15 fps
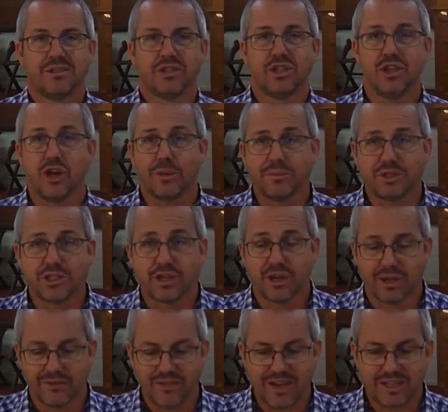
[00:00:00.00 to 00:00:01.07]
to the
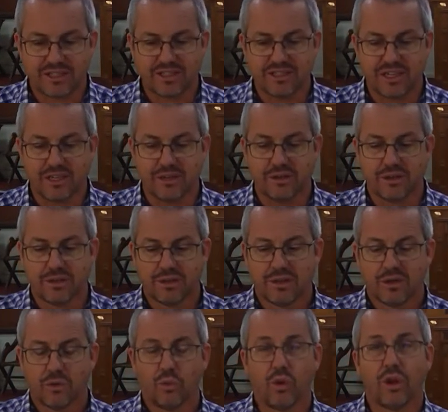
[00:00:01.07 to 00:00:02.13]
obstacle of our sin
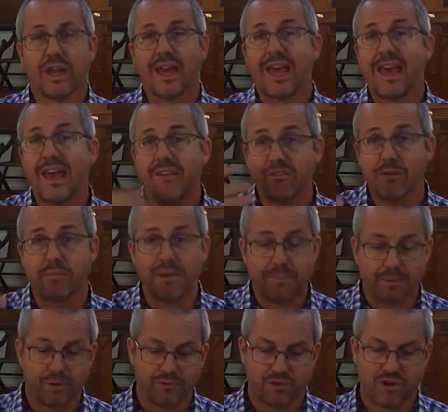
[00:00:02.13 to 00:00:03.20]
will ever be
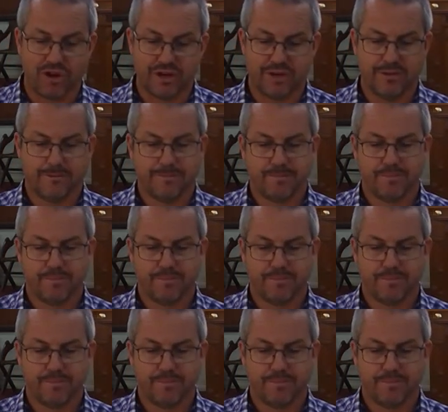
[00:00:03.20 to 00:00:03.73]
provided.